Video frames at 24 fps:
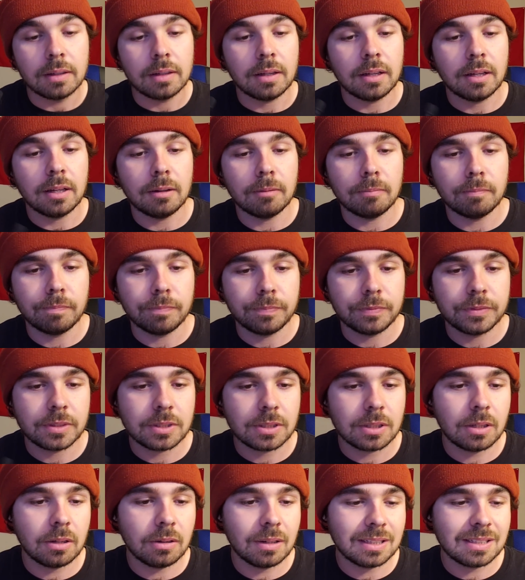Um,
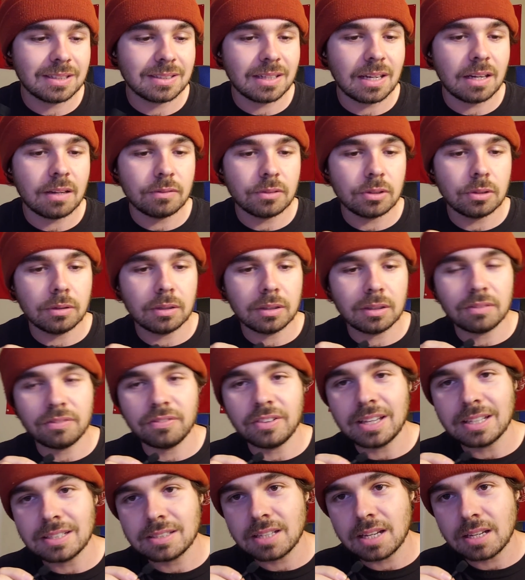so instead of doing the
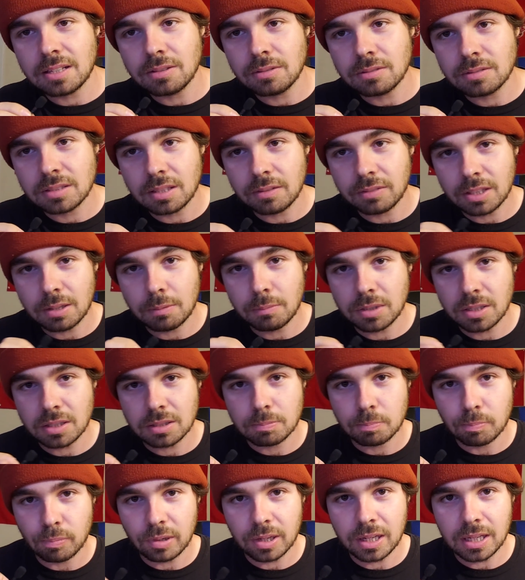face tattoos and stuff, can we
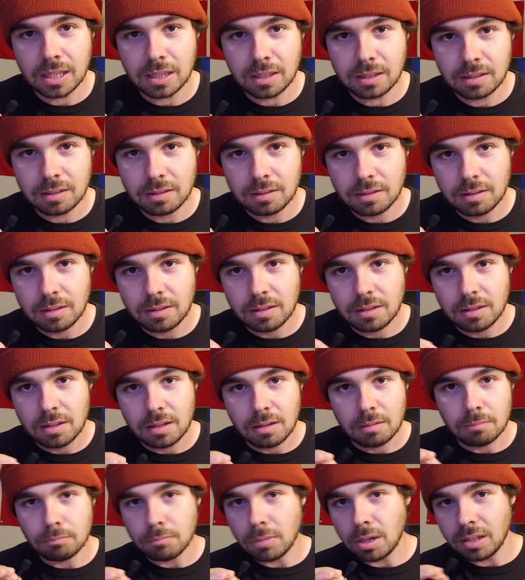just bring
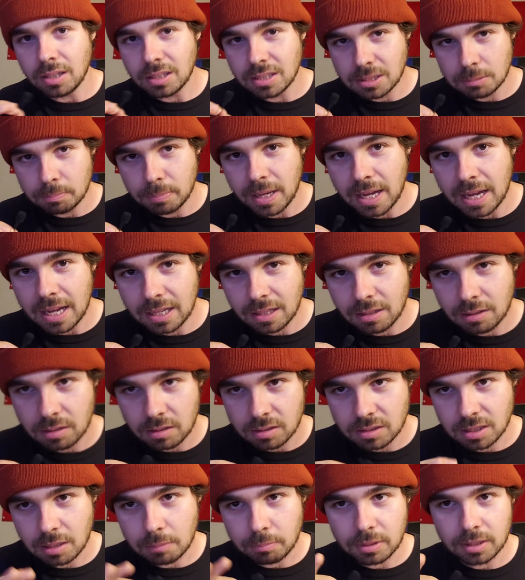mullets back or
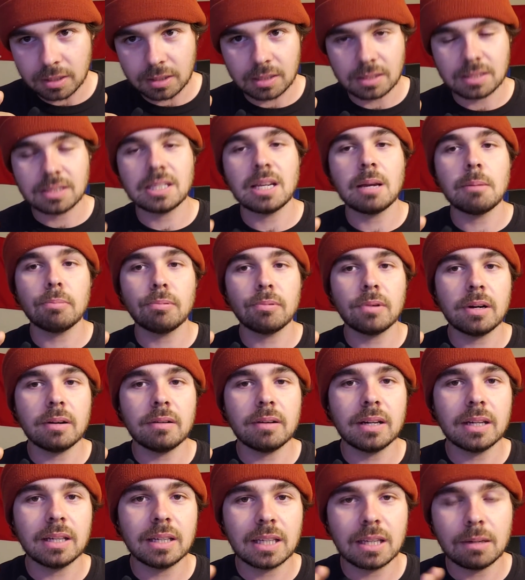something that's
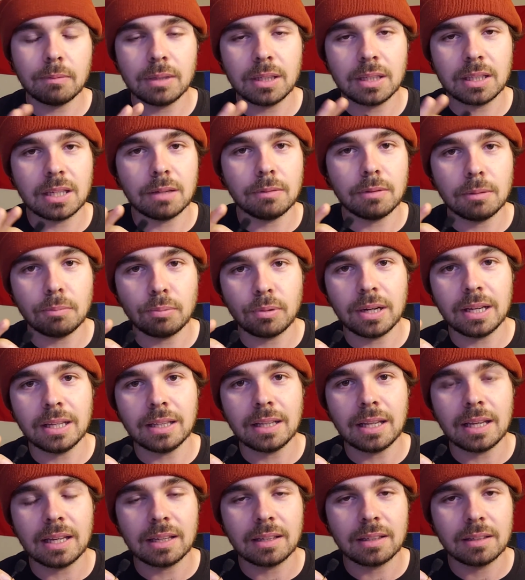temporary? Can we can we bring
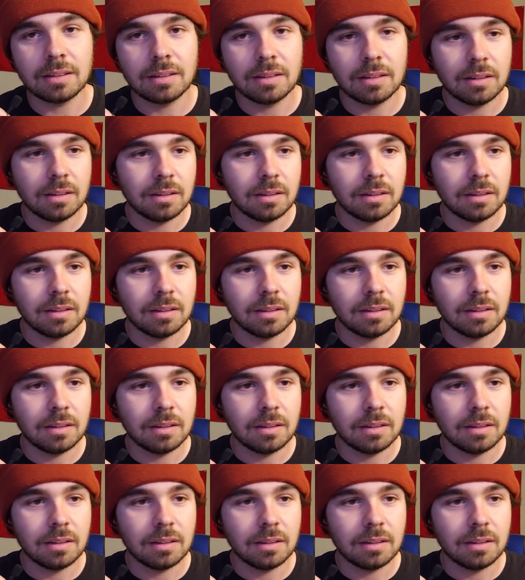like